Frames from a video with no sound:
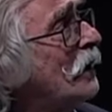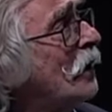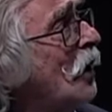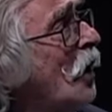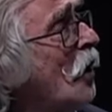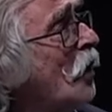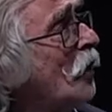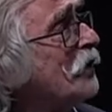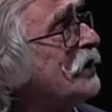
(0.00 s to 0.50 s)

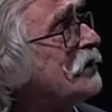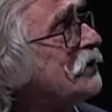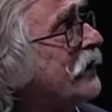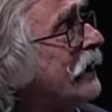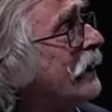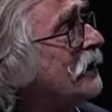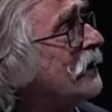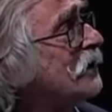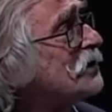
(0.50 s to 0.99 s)
with an
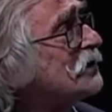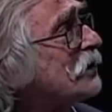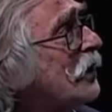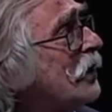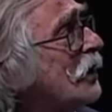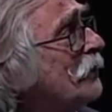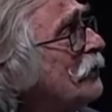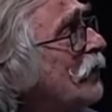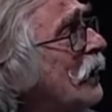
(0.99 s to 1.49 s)

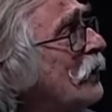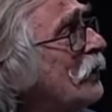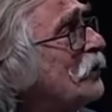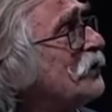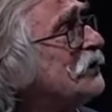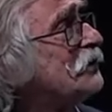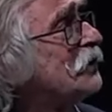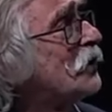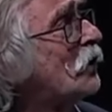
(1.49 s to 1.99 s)
endoscope, with
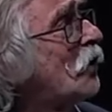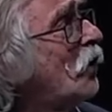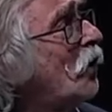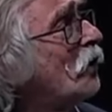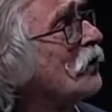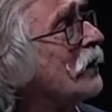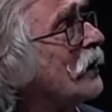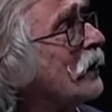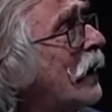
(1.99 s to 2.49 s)
a cold
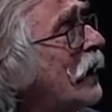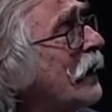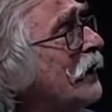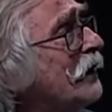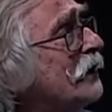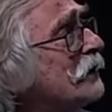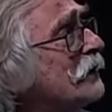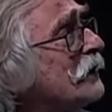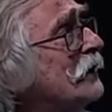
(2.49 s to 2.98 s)

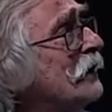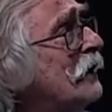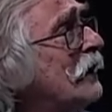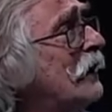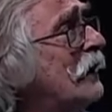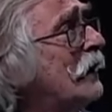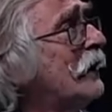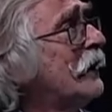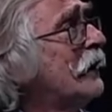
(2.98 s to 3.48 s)
light.
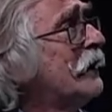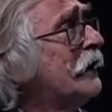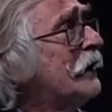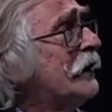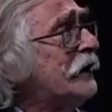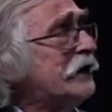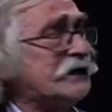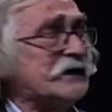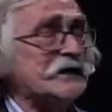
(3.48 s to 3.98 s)

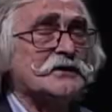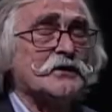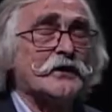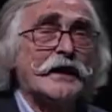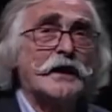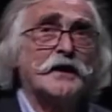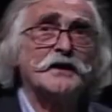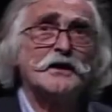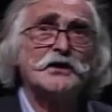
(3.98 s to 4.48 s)
It is an
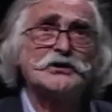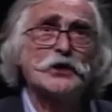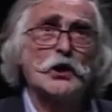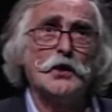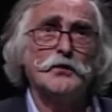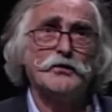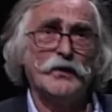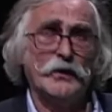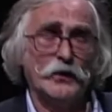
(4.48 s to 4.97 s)
endoscope,
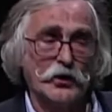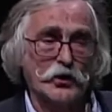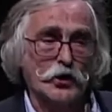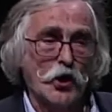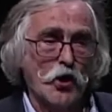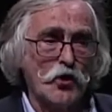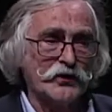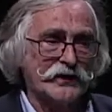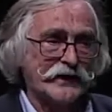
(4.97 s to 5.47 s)
a
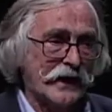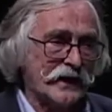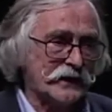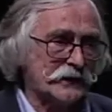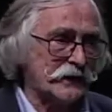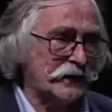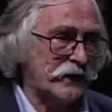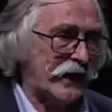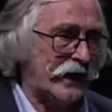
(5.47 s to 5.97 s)
contact
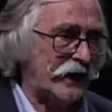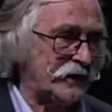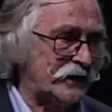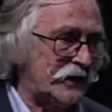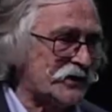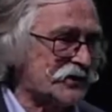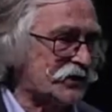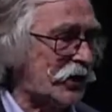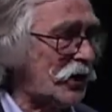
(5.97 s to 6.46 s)

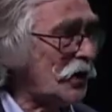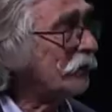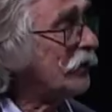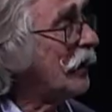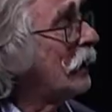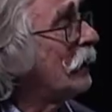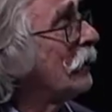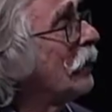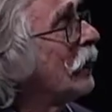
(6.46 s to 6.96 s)
endoscope,
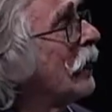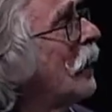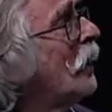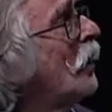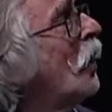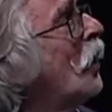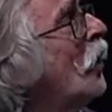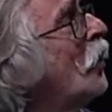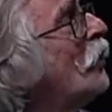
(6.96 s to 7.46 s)

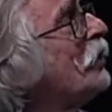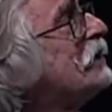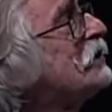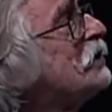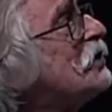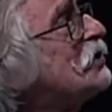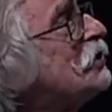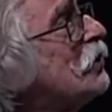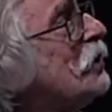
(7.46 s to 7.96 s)
with a
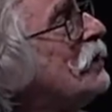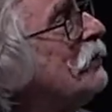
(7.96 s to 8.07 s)
zoom